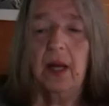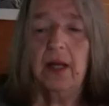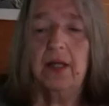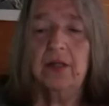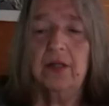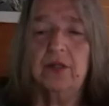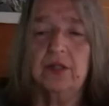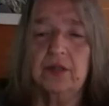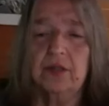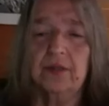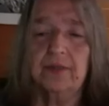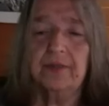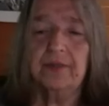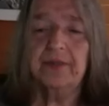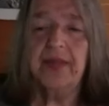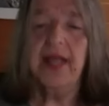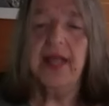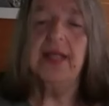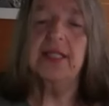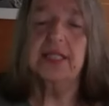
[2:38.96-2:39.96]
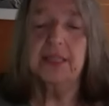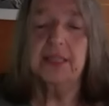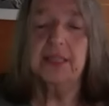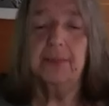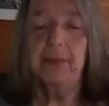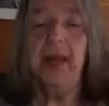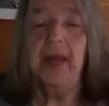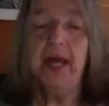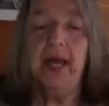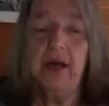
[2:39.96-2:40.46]
And that's the
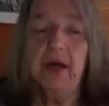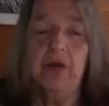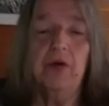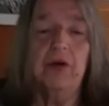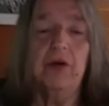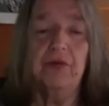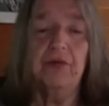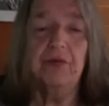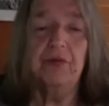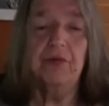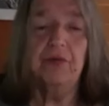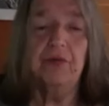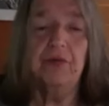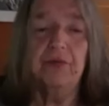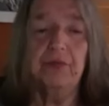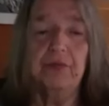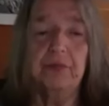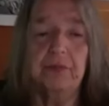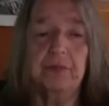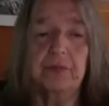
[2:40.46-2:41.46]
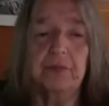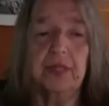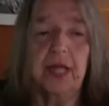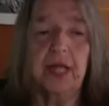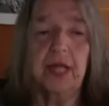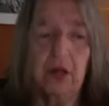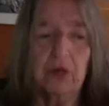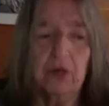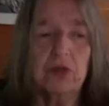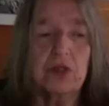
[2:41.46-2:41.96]
power of
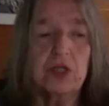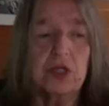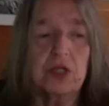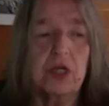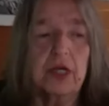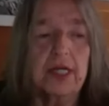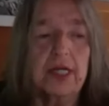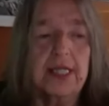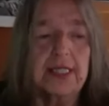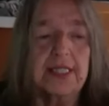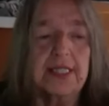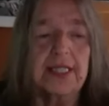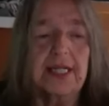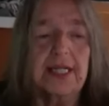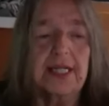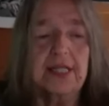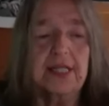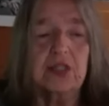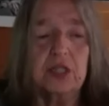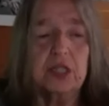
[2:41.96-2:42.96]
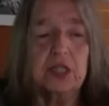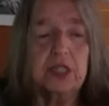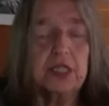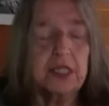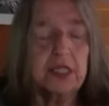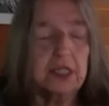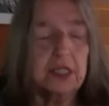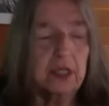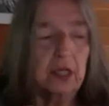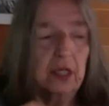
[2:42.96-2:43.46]
culture, is that it
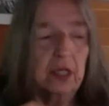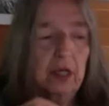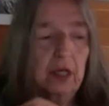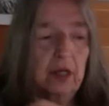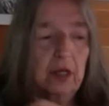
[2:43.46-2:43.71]
just